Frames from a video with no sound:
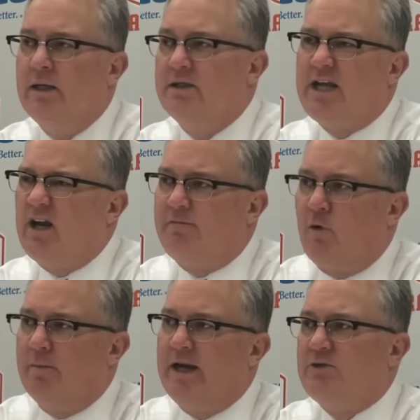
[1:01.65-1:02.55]
Second
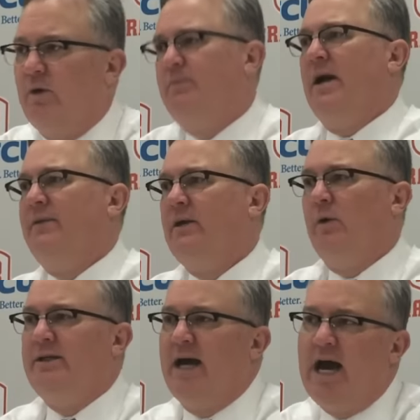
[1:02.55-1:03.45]
4 minutes, I think
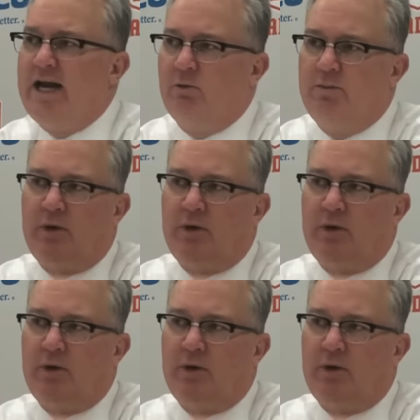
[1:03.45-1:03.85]
we tied, or we